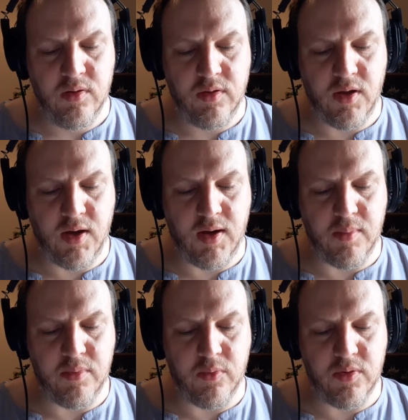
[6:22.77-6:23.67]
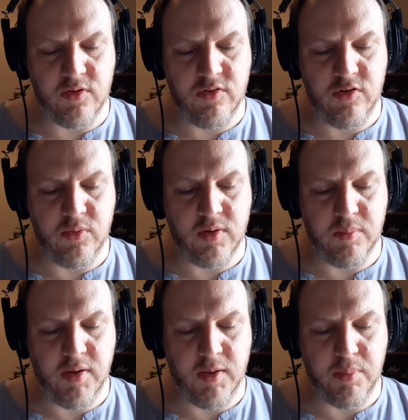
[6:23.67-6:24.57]
Tob was chewing
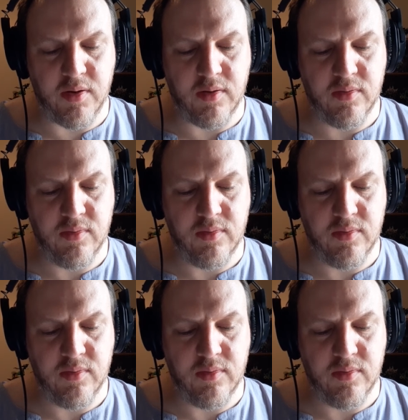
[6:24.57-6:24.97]
paper.